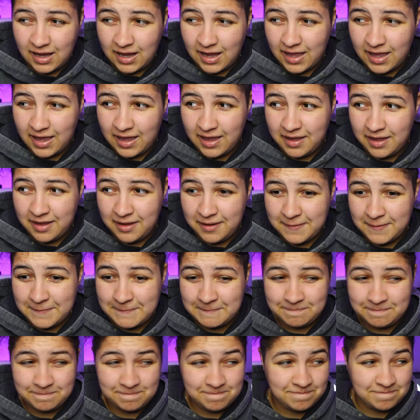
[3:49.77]

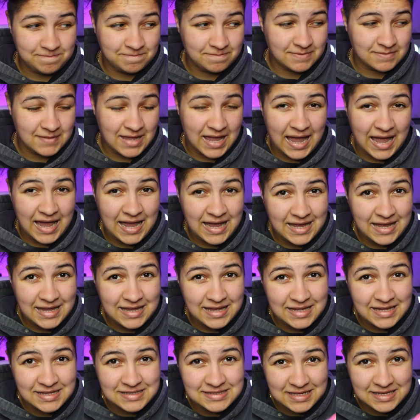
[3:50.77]
Um,
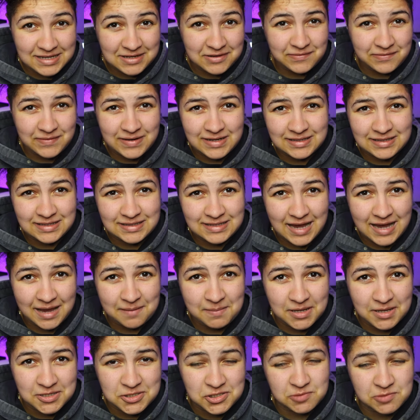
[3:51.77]
I didn't read the
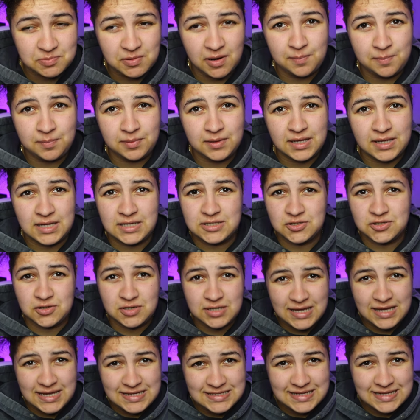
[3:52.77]
dimensions properly, so
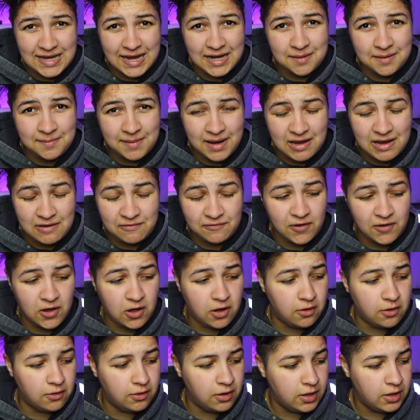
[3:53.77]
it is kind of my
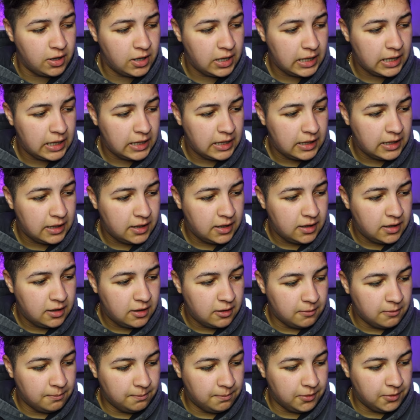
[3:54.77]
fault.
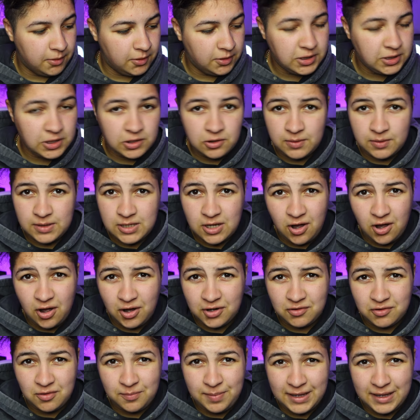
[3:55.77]
But you know when you
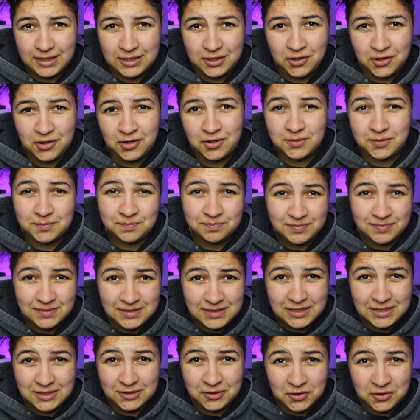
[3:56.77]
order a pillow,
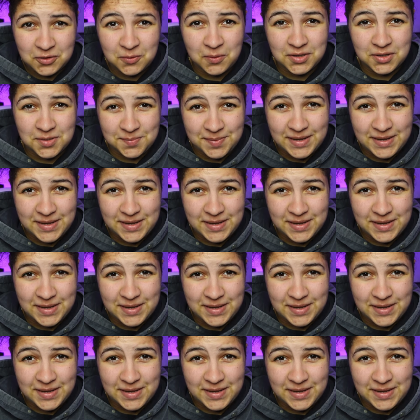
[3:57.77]
you look at what the